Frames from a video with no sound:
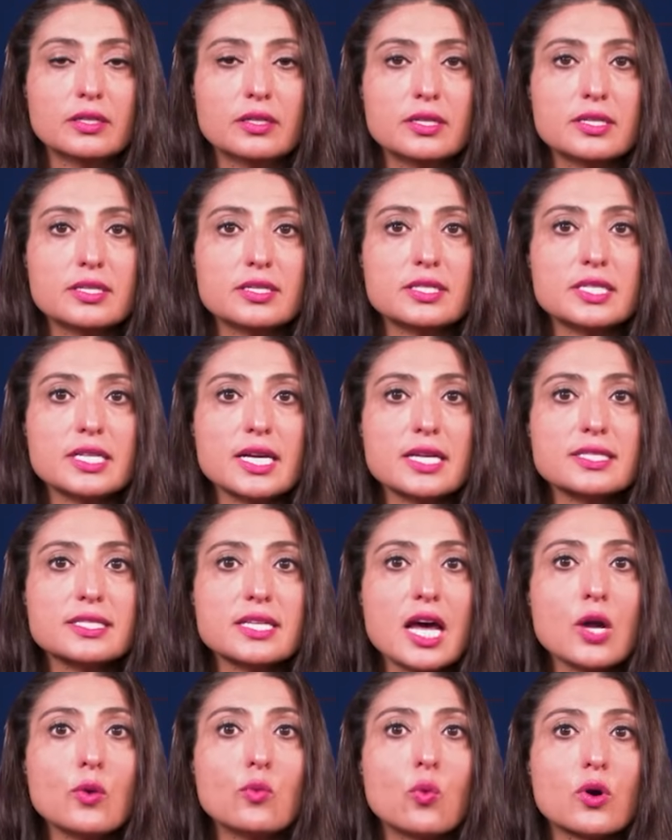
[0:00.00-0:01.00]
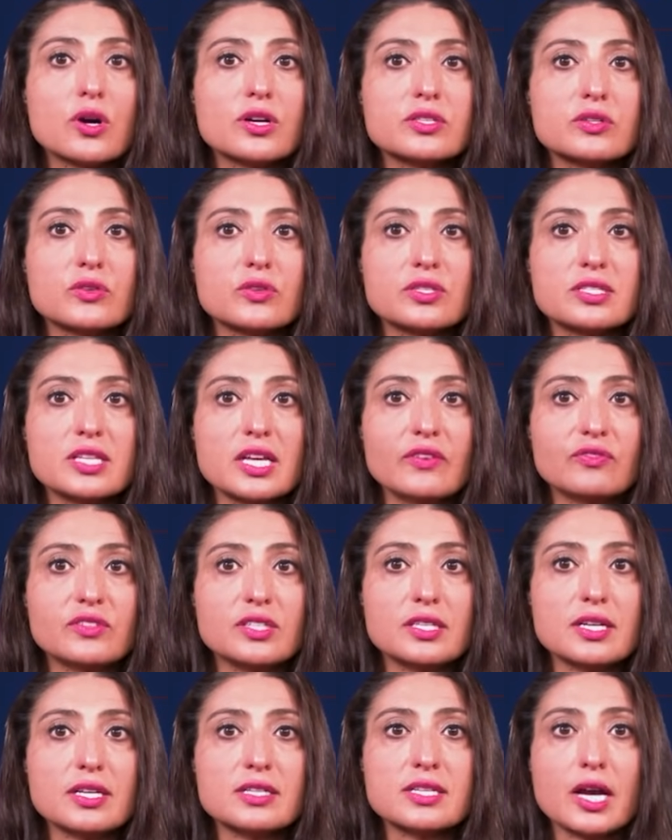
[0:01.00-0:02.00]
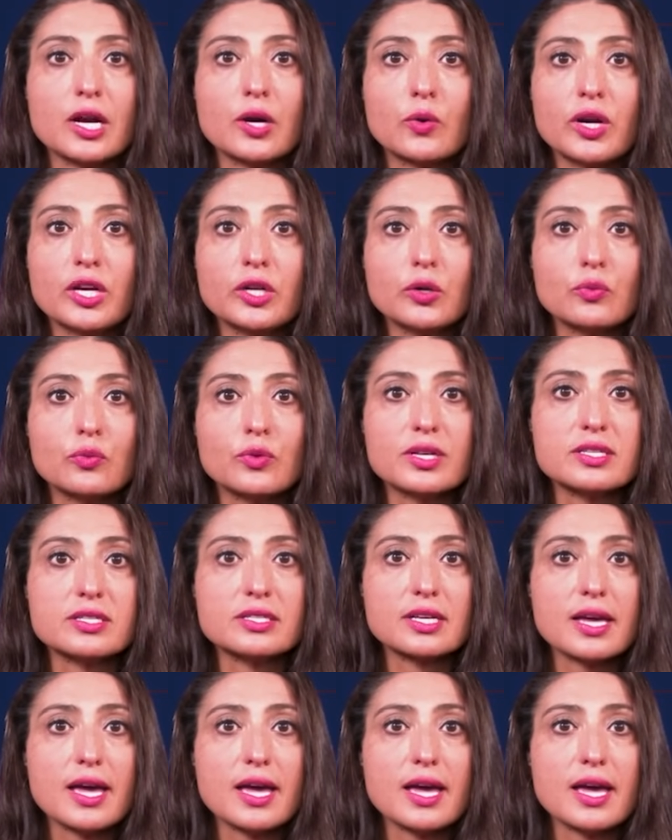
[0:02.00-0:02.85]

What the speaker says: CSI warns their safety is at greater risk